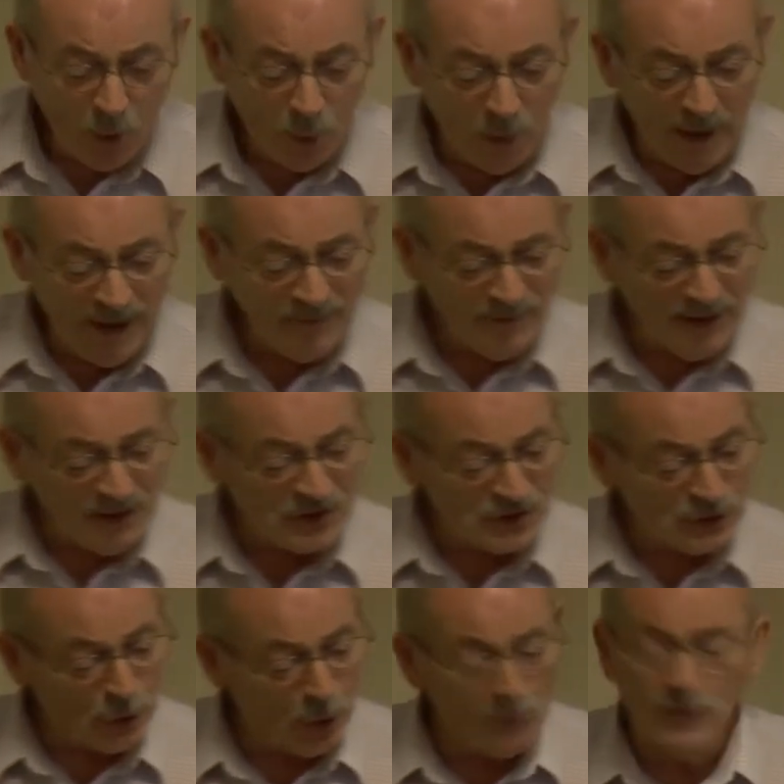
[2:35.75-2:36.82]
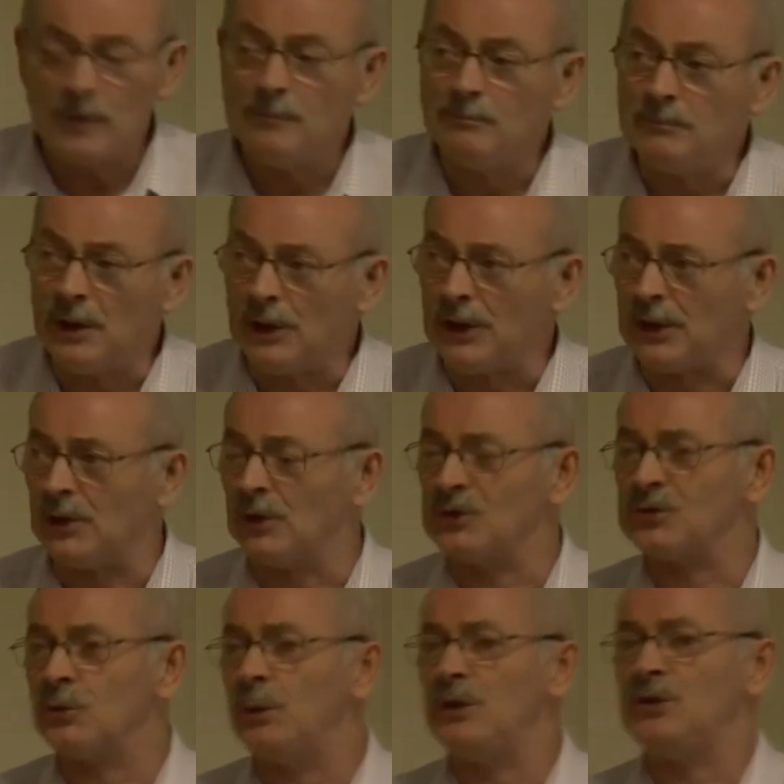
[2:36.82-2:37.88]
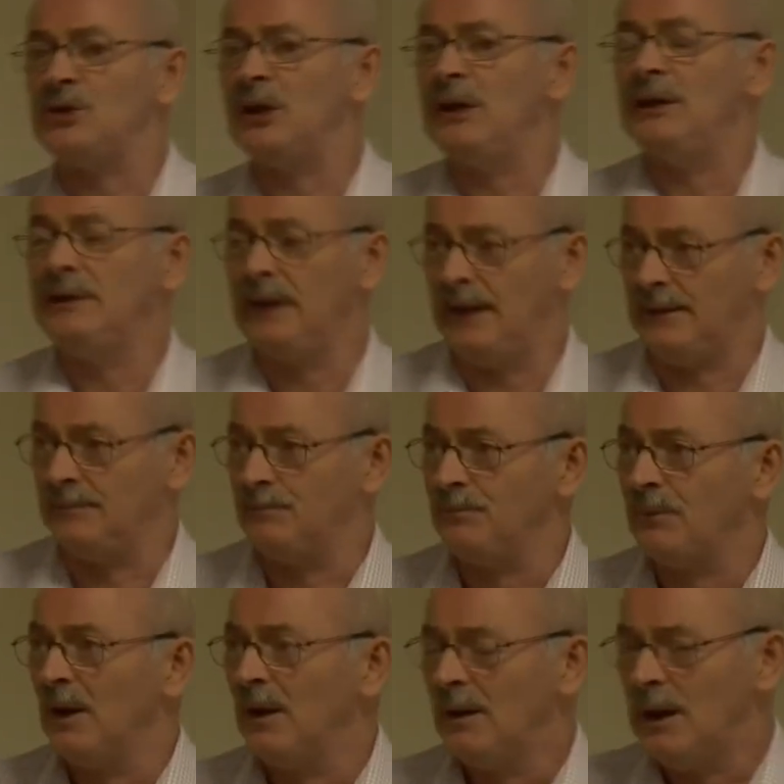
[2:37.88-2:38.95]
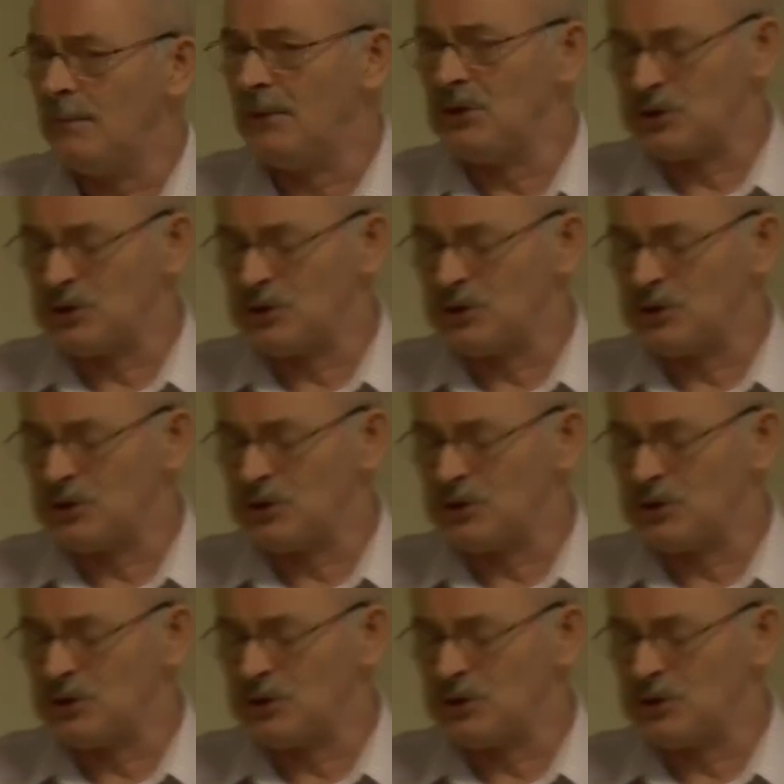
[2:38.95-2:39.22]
when they saw the miracles which he did. Let me